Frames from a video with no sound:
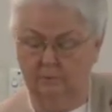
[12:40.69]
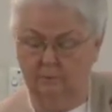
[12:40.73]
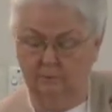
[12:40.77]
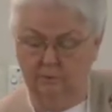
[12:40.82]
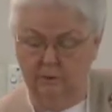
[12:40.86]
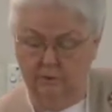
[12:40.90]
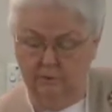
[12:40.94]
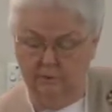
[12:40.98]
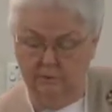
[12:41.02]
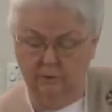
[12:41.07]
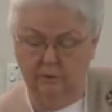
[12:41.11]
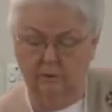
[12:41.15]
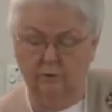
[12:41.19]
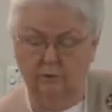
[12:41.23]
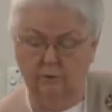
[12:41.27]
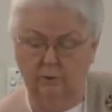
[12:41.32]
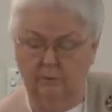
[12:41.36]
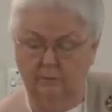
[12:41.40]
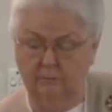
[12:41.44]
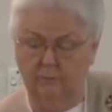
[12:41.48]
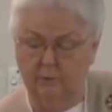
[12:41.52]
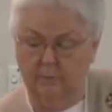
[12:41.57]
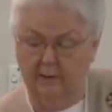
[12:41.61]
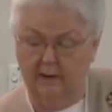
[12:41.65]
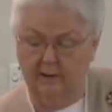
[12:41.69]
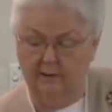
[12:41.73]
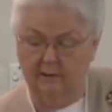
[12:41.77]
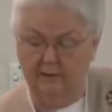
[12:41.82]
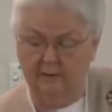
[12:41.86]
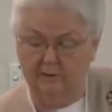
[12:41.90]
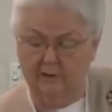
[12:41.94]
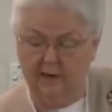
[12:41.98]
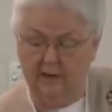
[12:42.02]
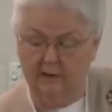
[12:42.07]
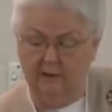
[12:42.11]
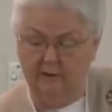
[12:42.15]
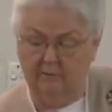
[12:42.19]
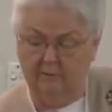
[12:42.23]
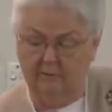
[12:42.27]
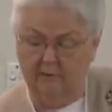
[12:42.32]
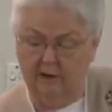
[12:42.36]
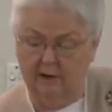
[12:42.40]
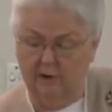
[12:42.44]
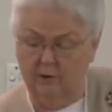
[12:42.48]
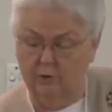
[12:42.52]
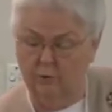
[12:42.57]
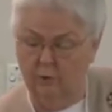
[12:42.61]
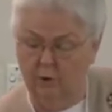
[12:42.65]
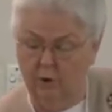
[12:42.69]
use the scripture about sanctify you,